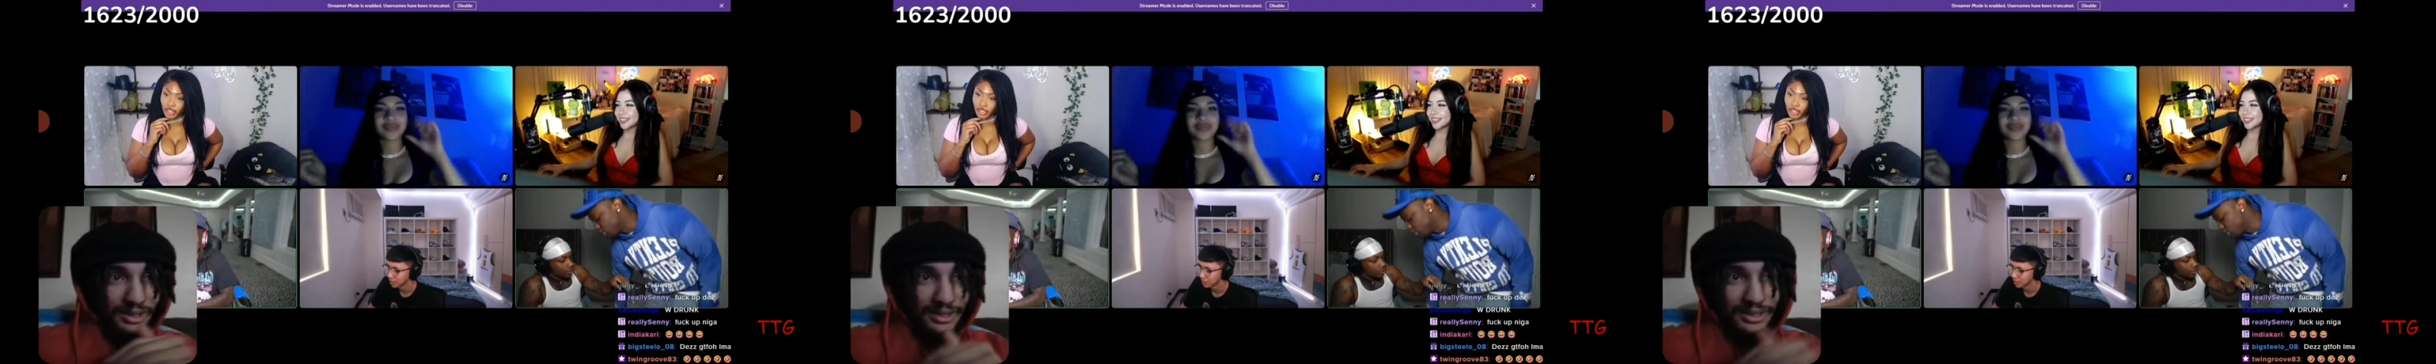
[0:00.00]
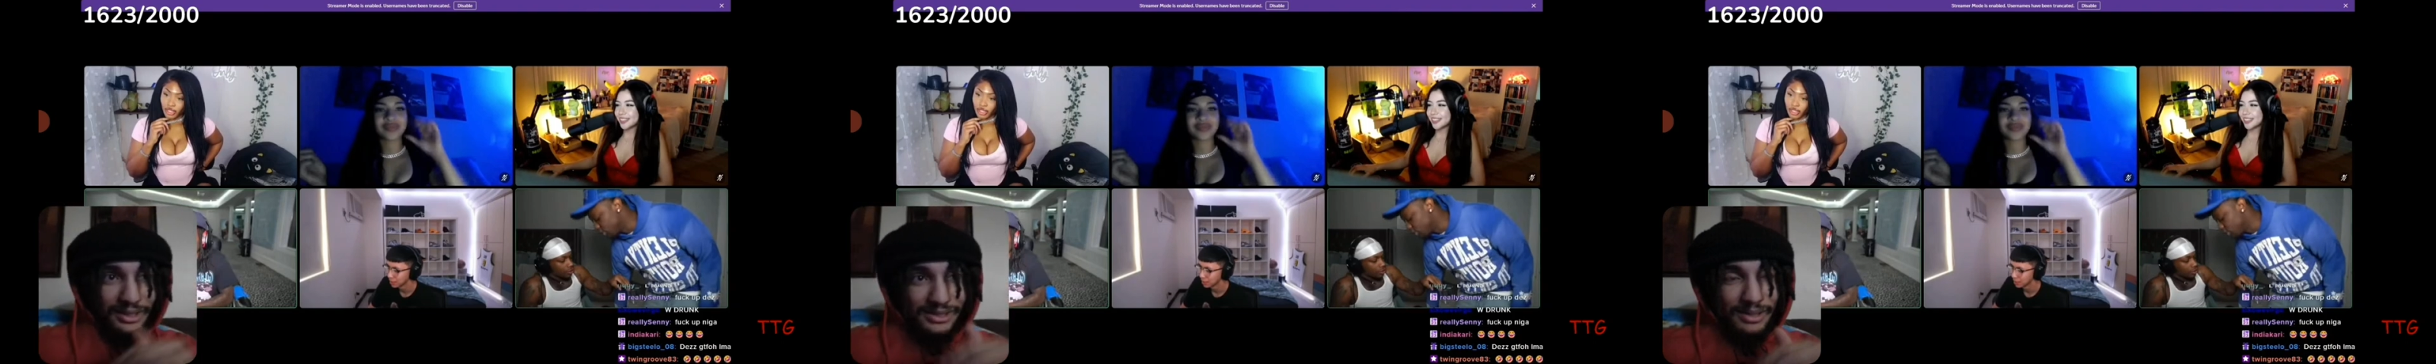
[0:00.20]

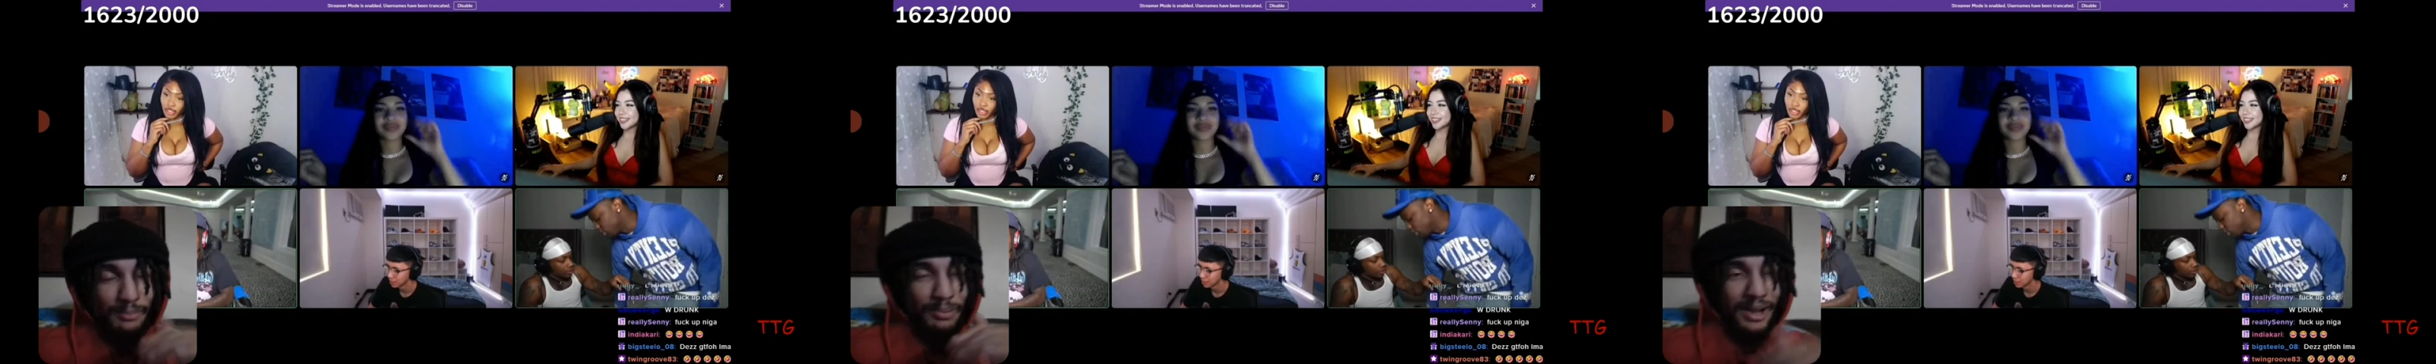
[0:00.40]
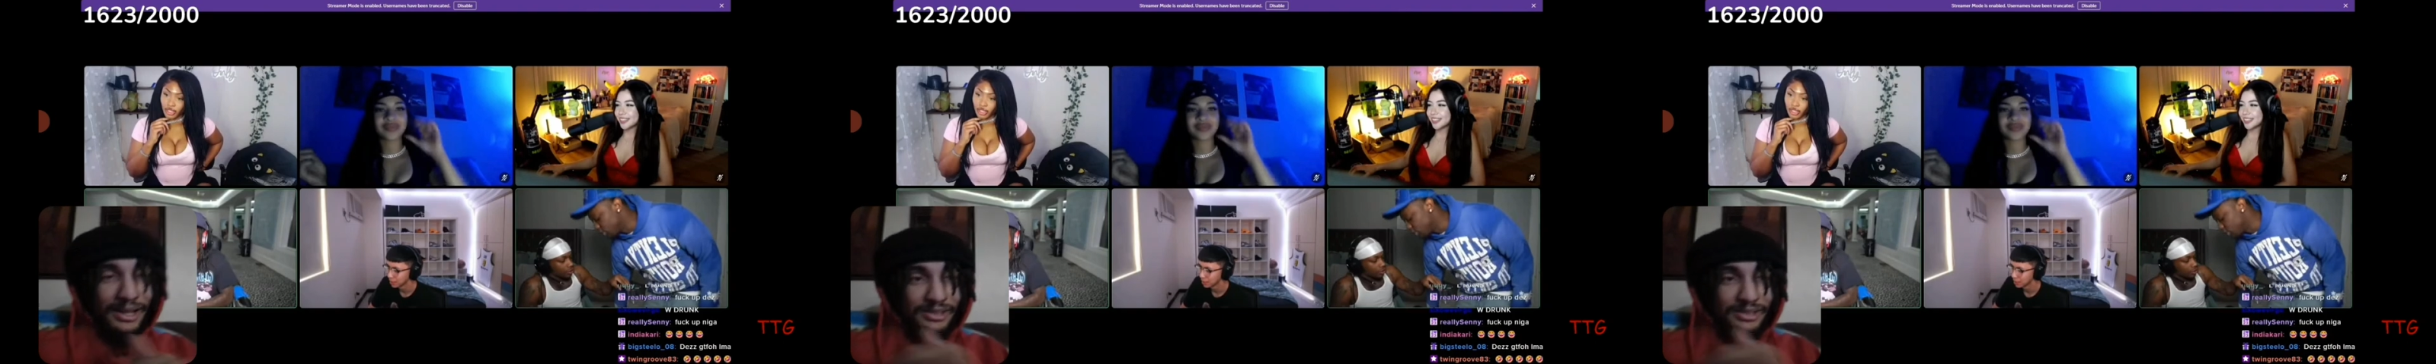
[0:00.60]
it's
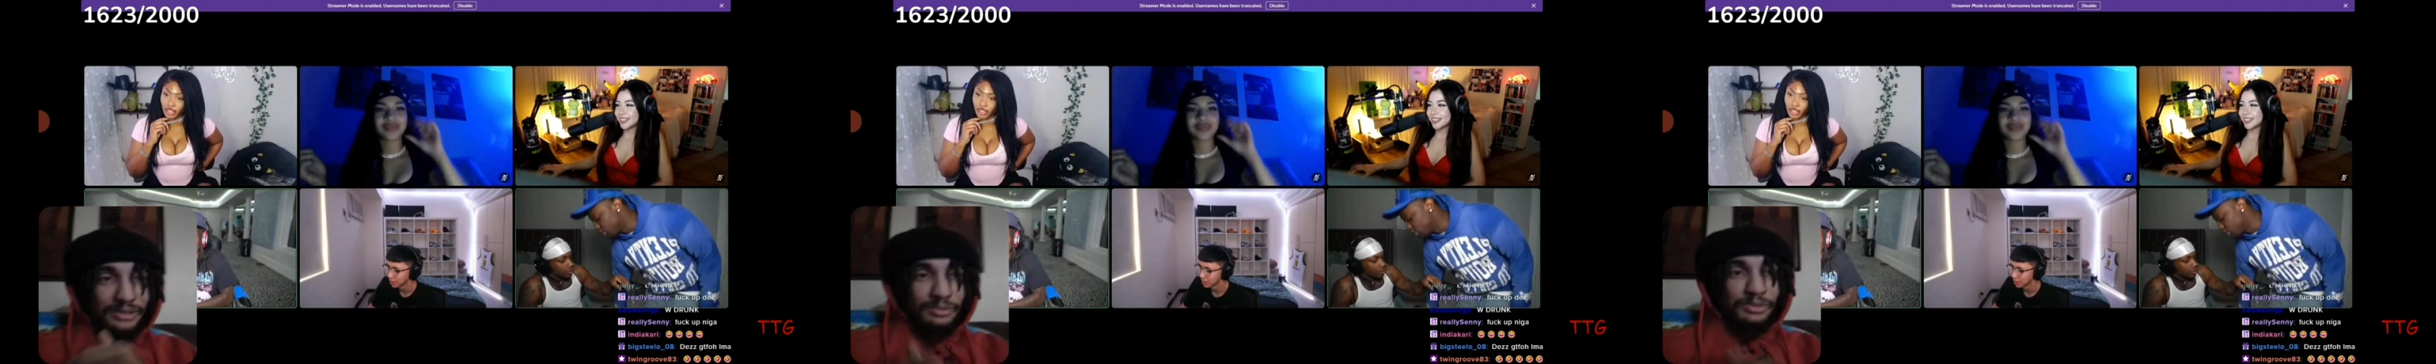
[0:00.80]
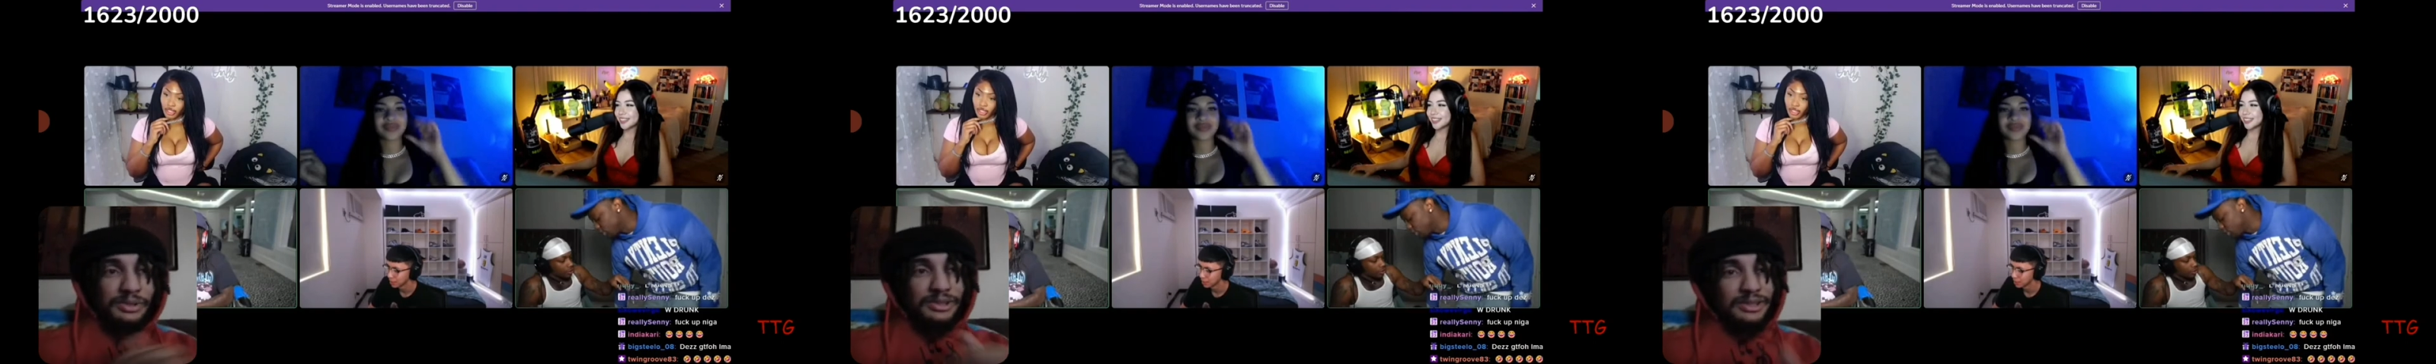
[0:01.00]

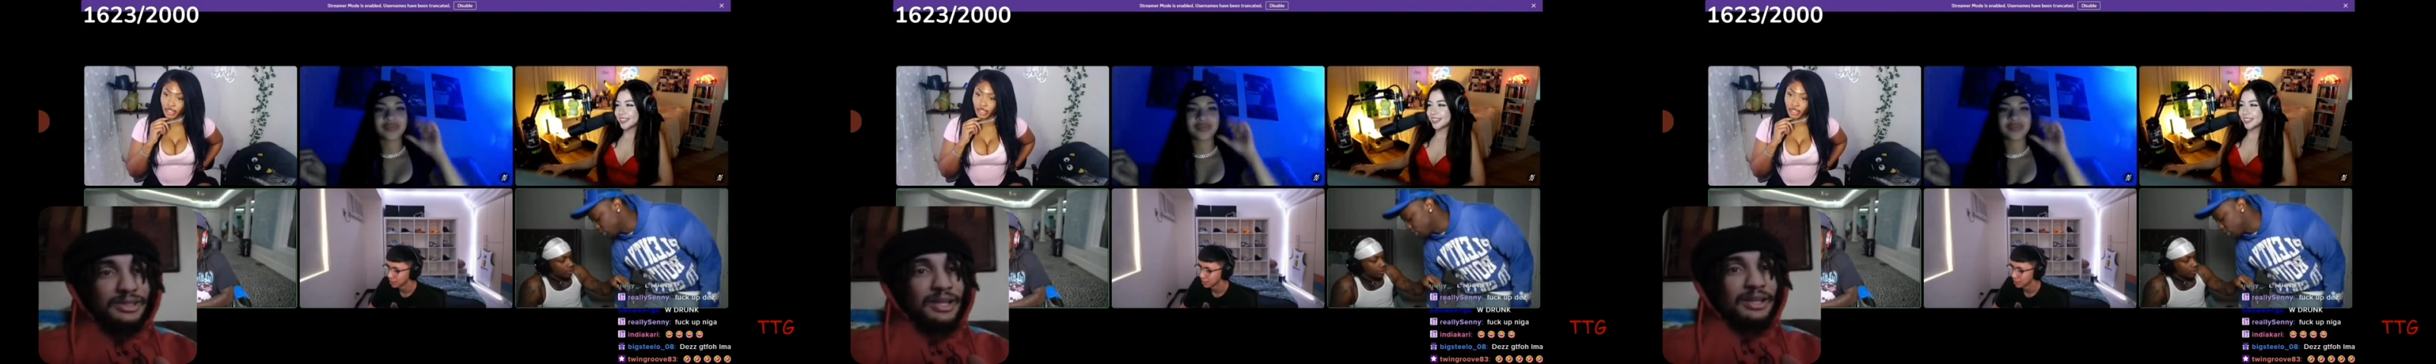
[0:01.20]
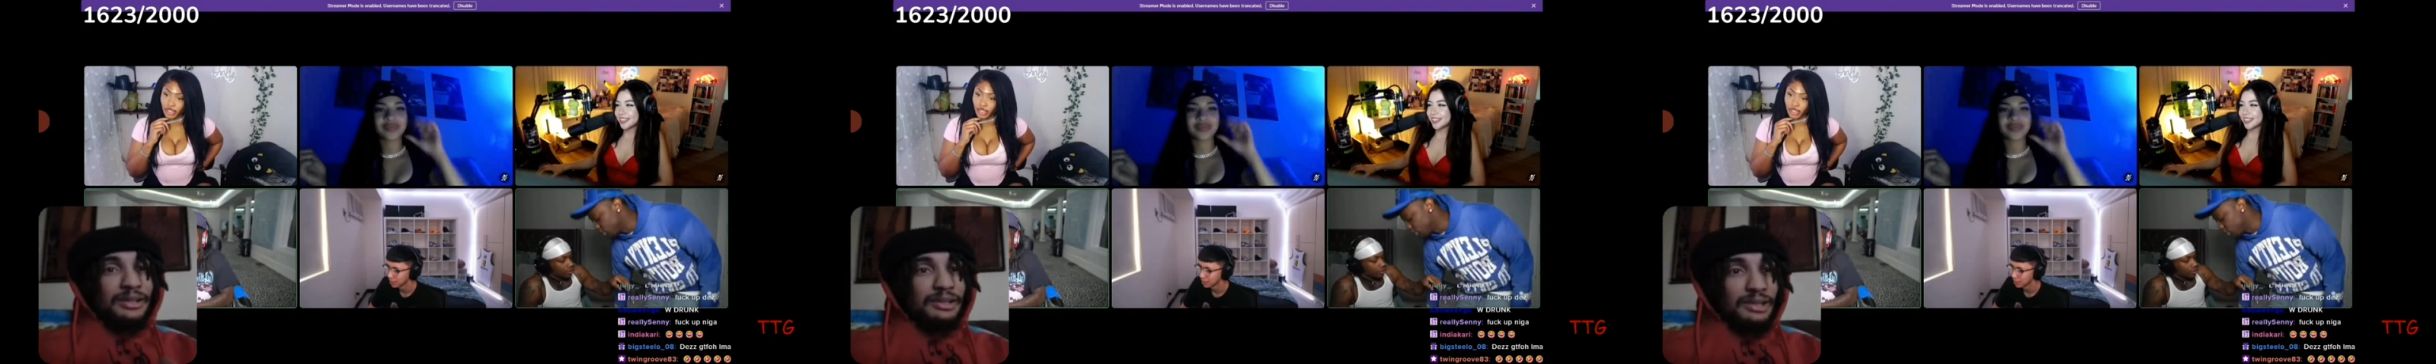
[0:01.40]
impossible to
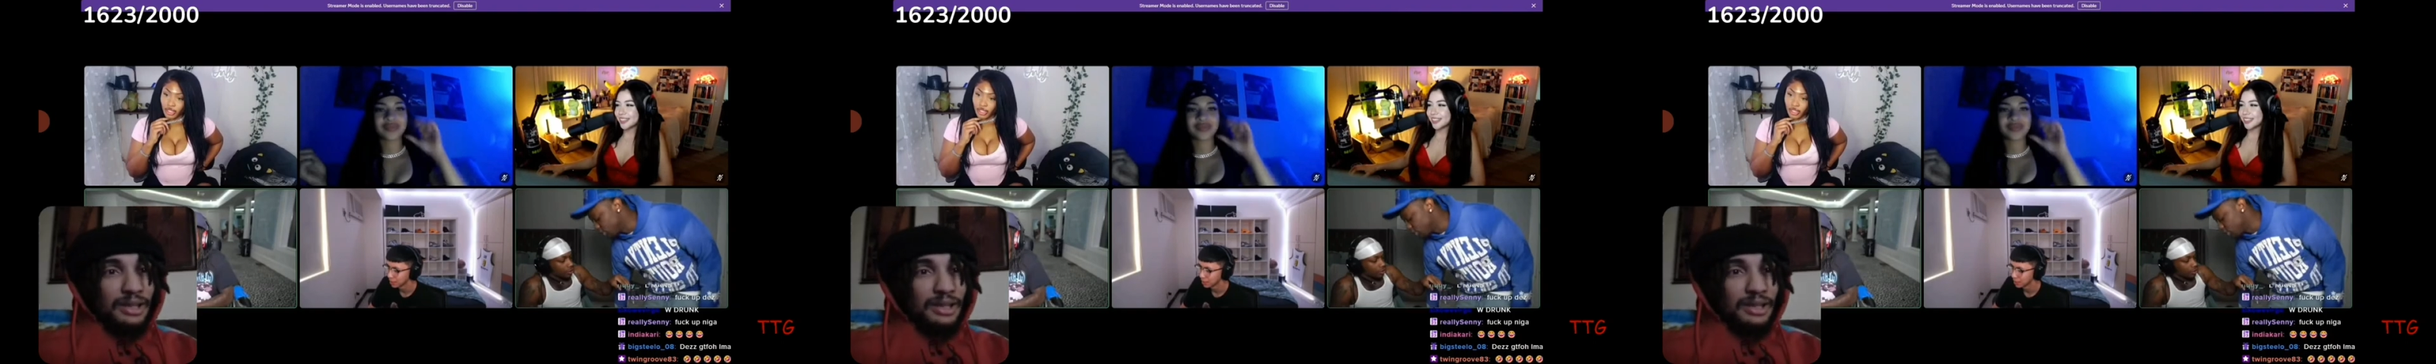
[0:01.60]
stay.